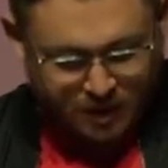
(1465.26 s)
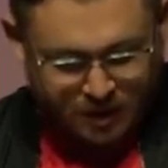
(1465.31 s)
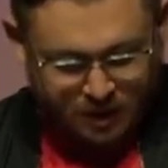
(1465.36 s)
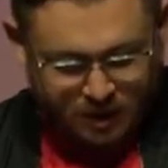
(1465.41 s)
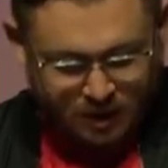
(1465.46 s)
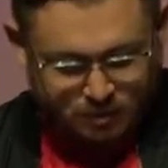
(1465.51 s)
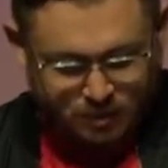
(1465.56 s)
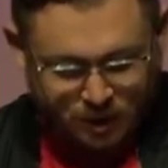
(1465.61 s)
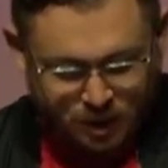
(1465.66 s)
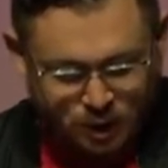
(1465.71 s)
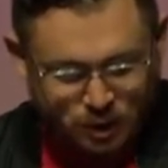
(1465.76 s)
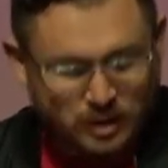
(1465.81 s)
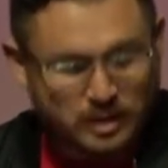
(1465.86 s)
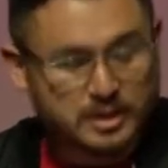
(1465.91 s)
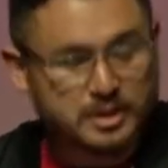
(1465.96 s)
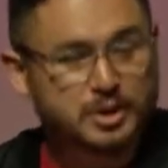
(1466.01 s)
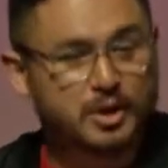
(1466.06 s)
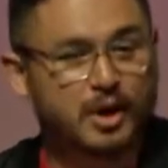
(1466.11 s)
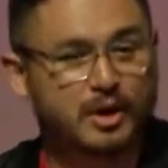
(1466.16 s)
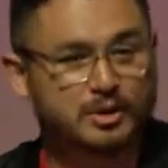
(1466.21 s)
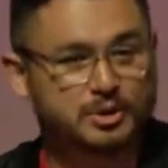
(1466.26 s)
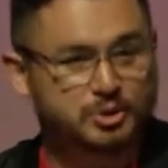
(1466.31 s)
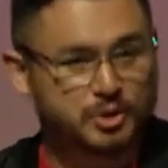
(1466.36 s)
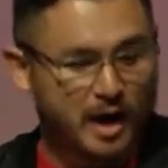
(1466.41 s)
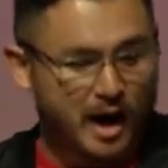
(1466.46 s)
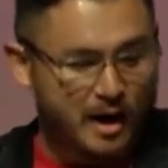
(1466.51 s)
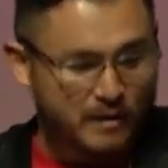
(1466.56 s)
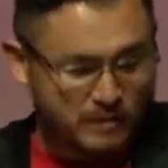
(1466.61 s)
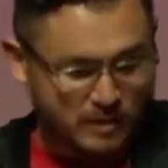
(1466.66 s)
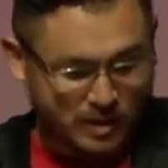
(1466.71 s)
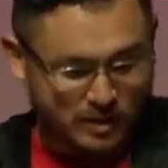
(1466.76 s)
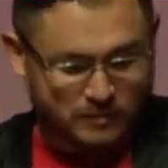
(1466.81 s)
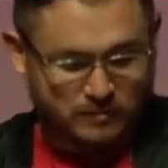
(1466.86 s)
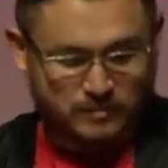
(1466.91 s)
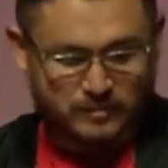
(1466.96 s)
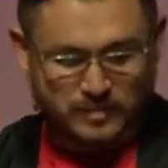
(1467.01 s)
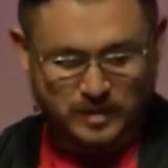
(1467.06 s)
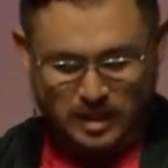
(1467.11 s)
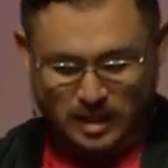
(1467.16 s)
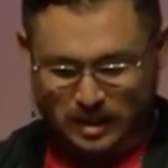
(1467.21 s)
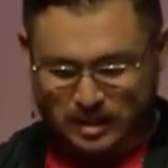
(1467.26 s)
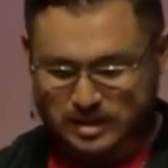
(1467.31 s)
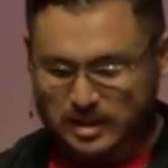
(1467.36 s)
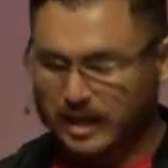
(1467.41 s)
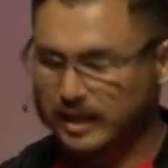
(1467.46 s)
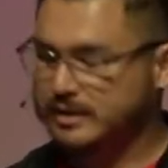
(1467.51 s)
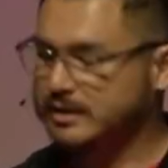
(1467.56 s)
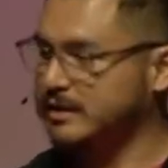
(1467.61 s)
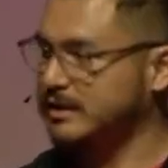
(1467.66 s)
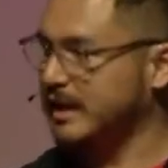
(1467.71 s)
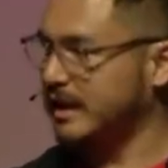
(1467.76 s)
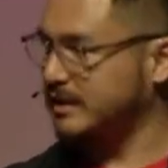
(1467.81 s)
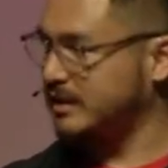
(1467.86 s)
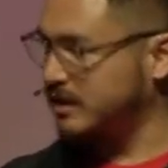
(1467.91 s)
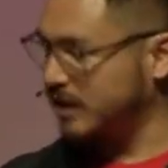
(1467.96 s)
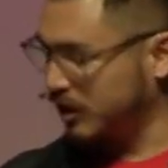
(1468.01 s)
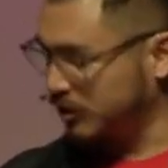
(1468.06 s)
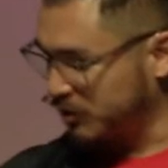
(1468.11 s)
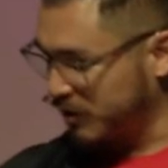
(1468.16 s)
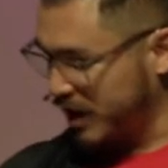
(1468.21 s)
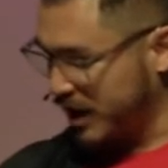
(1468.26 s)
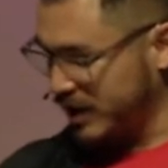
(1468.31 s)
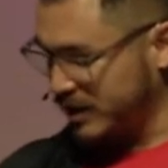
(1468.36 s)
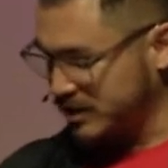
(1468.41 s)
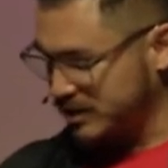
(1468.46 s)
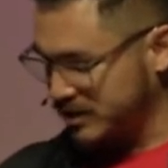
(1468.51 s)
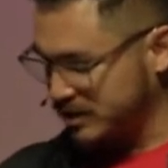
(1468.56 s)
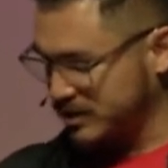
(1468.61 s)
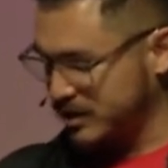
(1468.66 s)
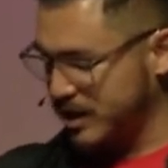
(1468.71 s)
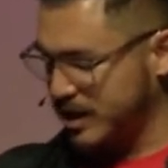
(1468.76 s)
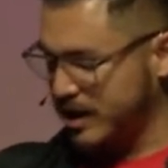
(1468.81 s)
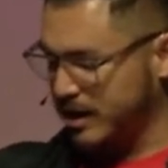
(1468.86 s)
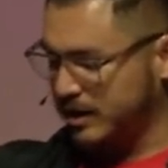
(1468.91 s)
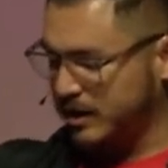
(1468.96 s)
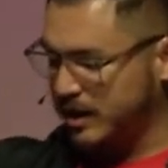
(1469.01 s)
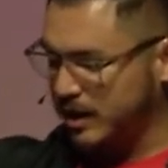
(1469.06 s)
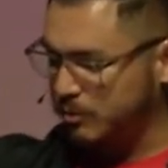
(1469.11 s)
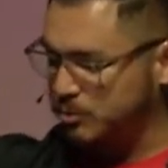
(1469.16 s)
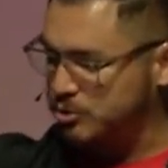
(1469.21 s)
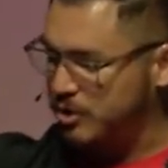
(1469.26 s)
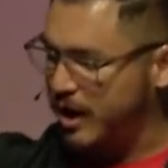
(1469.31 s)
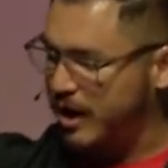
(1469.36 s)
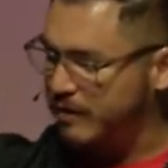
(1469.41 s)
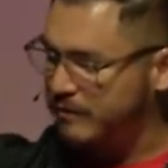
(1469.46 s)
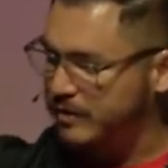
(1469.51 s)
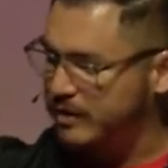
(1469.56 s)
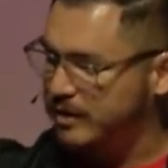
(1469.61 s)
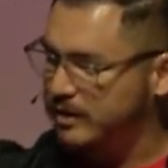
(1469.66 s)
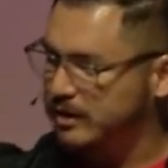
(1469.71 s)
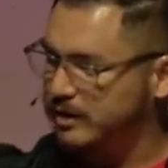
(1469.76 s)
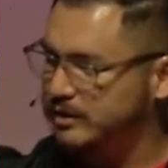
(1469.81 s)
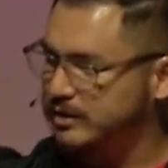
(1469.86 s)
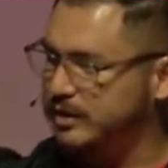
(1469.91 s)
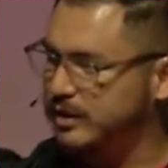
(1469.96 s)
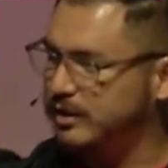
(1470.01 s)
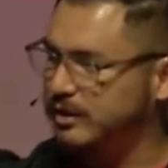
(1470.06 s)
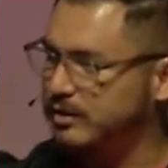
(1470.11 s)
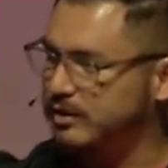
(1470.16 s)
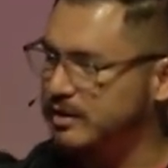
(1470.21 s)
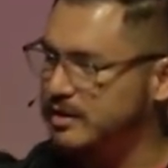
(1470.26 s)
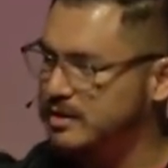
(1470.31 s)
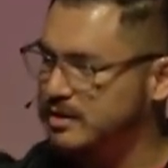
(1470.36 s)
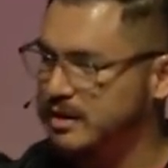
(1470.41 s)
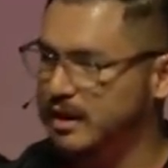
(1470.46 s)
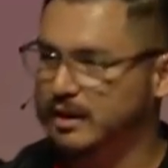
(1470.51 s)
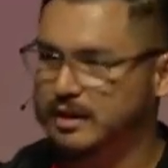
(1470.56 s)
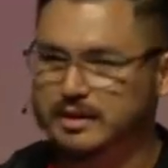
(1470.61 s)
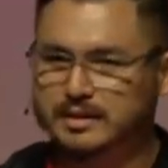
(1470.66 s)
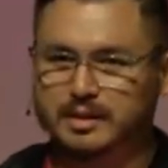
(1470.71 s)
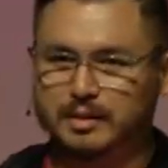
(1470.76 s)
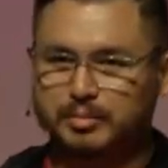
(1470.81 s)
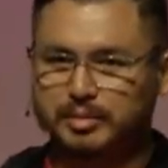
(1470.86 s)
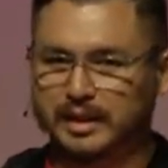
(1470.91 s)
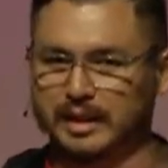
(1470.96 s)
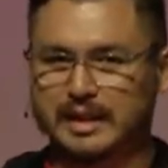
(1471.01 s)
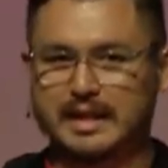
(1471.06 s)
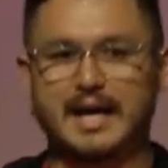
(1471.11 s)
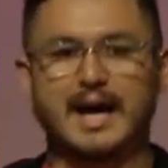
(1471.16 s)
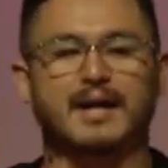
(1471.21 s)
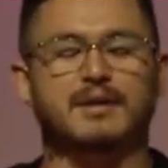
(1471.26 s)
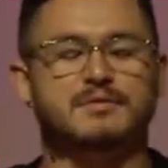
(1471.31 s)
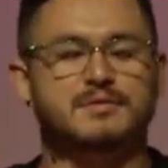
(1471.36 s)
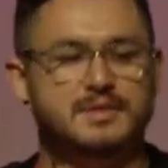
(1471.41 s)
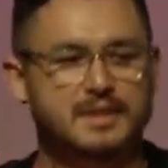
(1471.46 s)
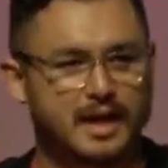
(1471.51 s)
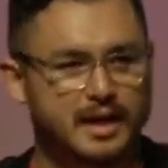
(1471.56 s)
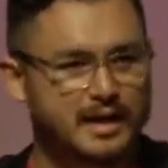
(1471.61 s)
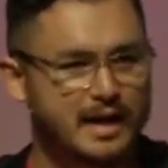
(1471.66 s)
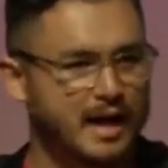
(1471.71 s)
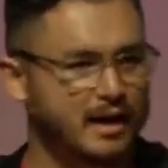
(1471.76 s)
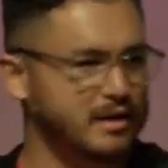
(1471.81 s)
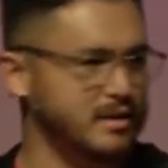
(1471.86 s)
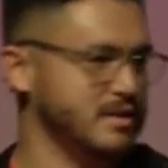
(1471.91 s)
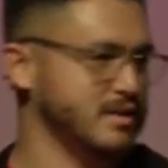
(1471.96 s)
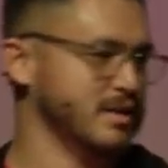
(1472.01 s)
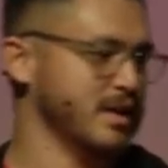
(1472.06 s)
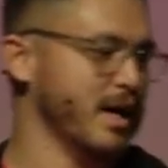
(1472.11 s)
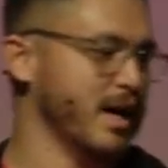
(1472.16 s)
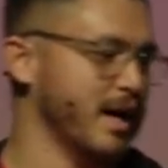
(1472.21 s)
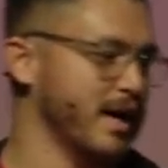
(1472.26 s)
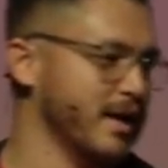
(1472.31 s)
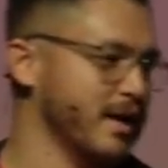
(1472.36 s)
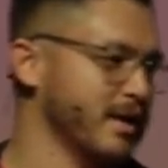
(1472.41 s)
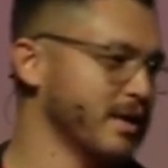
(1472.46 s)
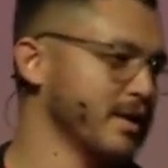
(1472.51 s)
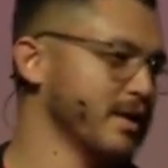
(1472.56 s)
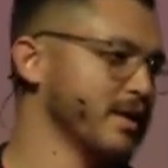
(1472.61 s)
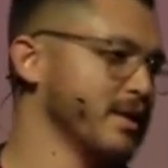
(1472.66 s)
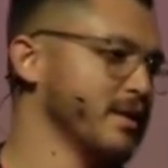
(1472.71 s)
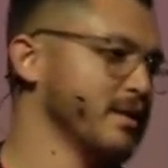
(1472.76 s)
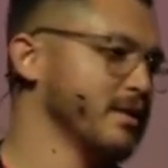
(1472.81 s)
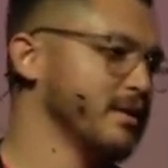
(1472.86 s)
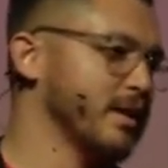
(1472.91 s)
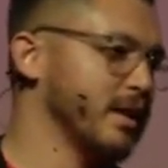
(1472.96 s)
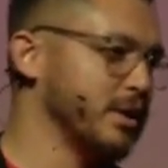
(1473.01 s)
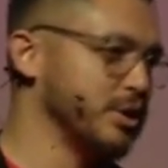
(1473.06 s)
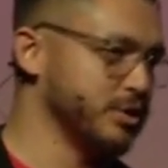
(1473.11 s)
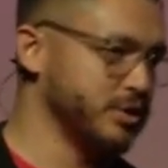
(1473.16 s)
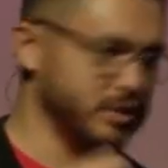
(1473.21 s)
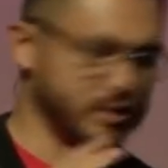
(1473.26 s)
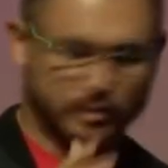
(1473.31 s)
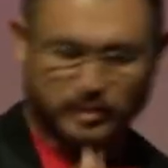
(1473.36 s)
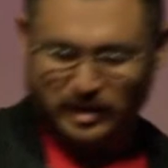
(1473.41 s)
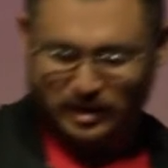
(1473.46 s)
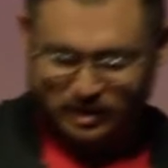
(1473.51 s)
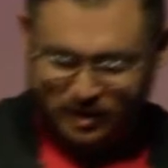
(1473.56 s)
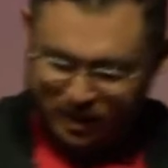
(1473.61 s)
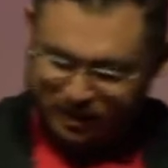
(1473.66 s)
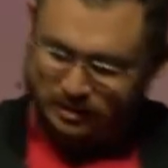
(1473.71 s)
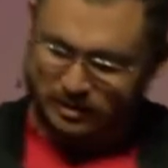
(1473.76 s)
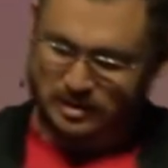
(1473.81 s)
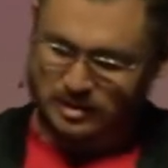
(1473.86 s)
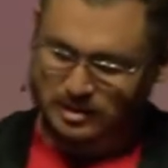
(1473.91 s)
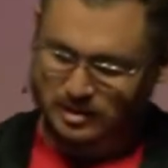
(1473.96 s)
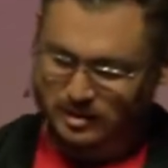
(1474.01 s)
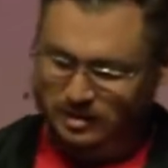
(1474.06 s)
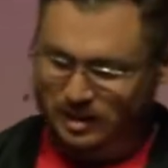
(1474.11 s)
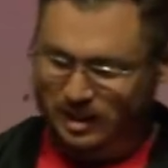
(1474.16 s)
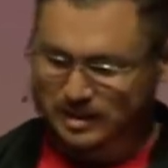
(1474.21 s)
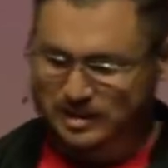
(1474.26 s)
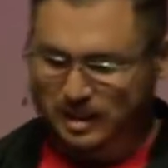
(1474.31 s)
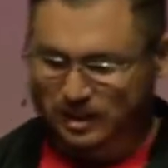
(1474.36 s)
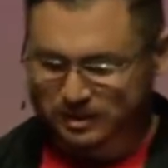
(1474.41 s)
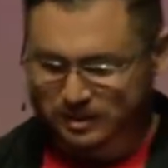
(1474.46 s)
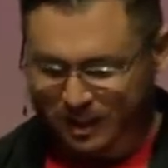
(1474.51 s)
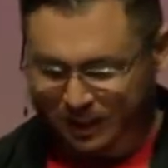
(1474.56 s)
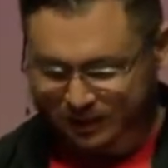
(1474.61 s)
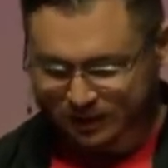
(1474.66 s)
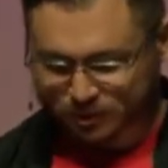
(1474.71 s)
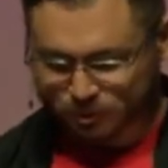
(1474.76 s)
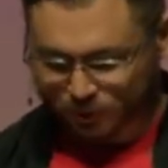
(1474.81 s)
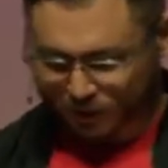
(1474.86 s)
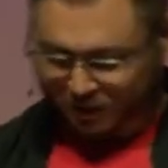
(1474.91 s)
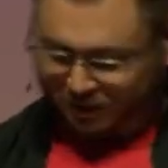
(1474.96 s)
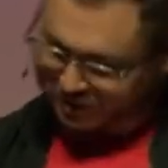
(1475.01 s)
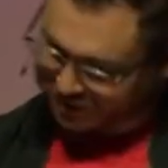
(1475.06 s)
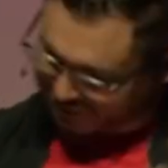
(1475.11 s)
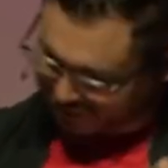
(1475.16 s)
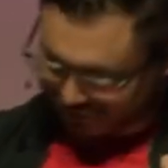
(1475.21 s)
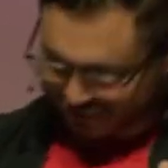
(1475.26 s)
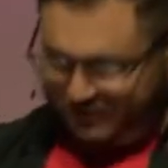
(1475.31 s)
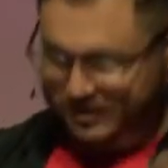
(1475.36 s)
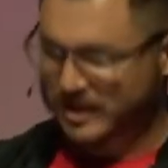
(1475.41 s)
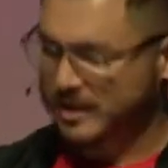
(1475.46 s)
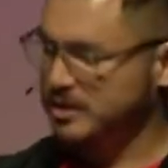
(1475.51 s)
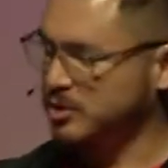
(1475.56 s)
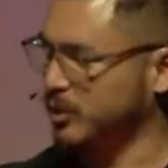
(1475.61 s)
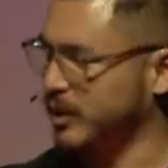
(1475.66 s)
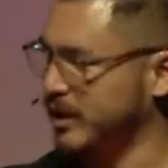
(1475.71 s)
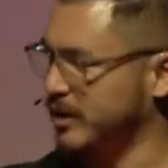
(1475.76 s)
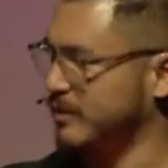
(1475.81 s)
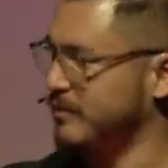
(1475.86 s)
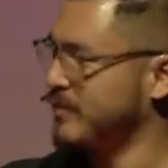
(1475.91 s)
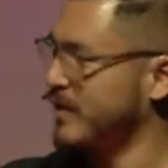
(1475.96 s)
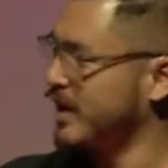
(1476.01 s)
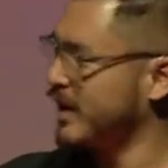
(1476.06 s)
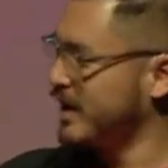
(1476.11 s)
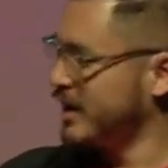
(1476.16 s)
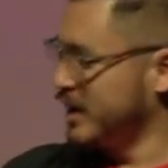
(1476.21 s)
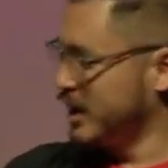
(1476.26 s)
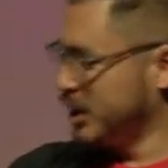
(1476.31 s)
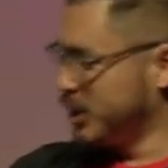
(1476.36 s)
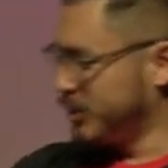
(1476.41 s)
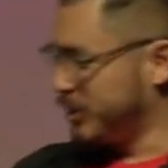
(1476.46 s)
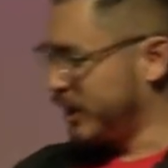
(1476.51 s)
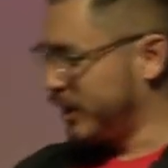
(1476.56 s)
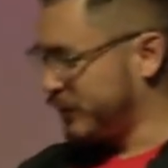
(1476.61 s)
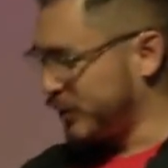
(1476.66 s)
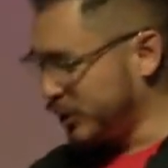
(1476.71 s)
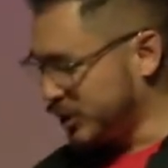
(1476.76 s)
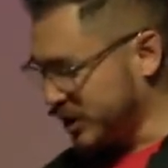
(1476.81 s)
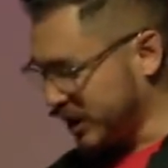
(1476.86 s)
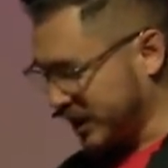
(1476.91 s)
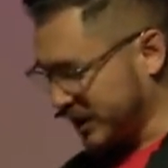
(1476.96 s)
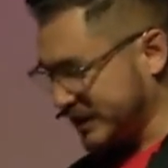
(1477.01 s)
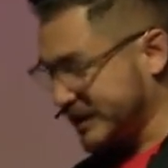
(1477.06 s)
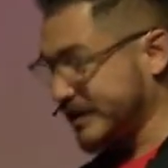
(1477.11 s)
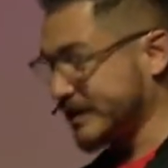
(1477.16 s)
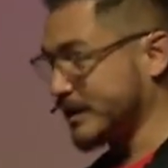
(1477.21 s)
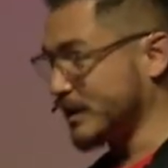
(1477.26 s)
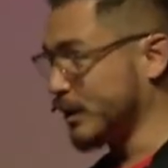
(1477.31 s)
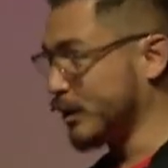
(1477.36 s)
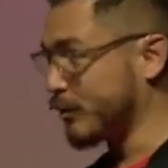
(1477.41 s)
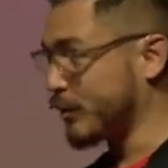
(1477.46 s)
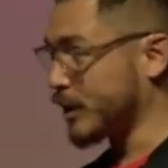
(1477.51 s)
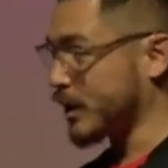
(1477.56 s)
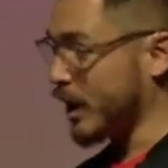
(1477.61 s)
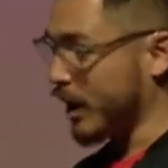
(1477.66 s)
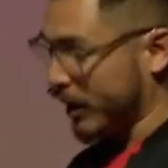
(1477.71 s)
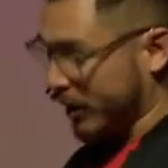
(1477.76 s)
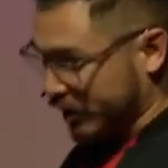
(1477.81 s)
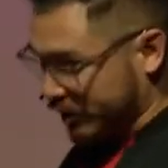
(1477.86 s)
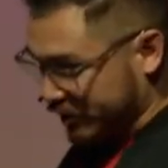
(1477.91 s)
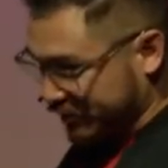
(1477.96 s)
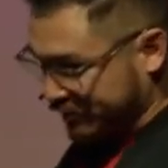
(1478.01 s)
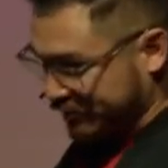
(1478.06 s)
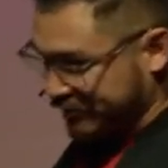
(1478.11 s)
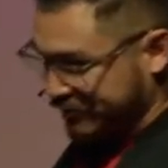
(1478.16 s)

But you can start driving in Texas at sunrise and keep driving until the sun is completely out of sight, out of the sky, and you'll still be in Texas. That's how Texas works. It's weird. But if you took a silver dollar